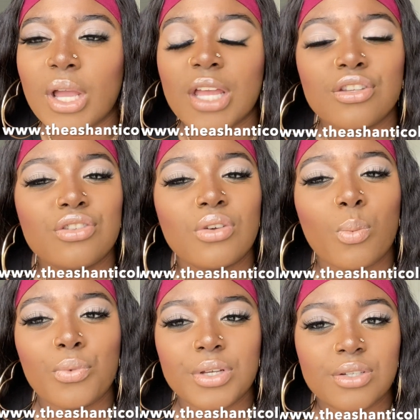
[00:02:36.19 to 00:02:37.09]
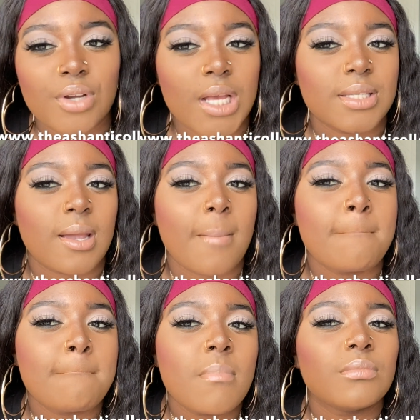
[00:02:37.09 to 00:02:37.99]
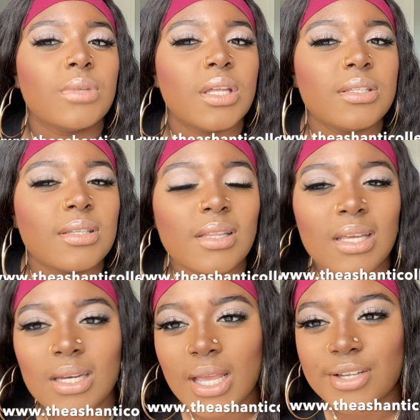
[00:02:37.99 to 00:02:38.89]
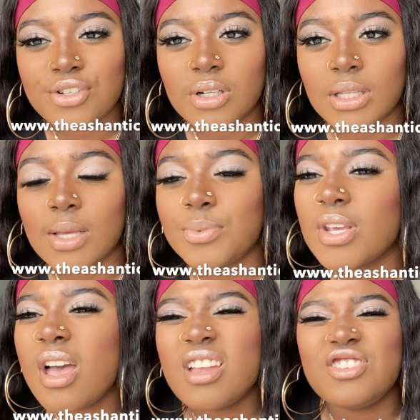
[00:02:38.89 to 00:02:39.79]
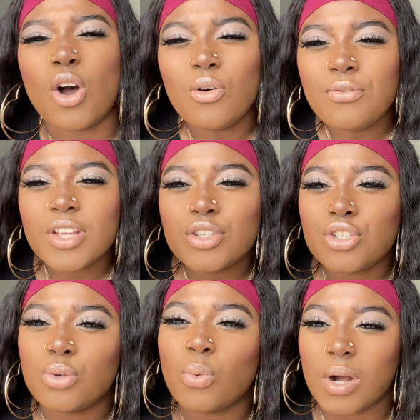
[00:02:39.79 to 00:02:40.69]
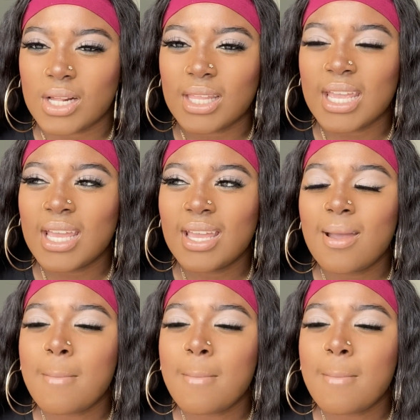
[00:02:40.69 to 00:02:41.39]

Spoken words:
so moisturizing, instantly enhance your lips, don't feel too oily,